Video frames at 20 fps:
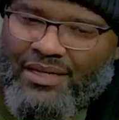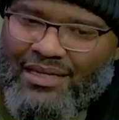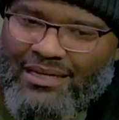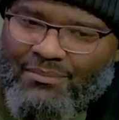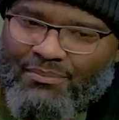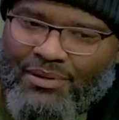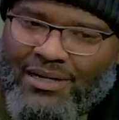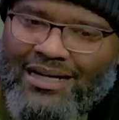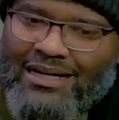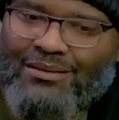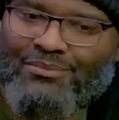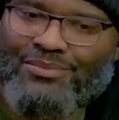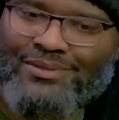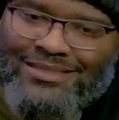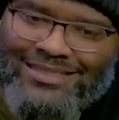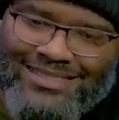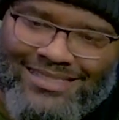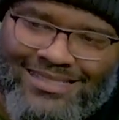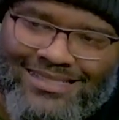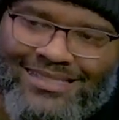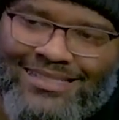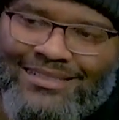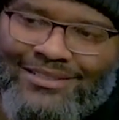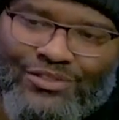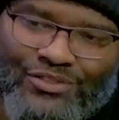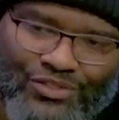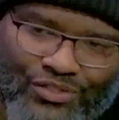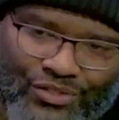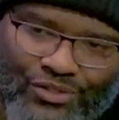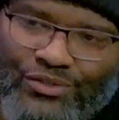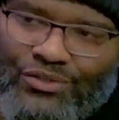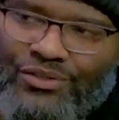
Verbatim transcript: a pop centered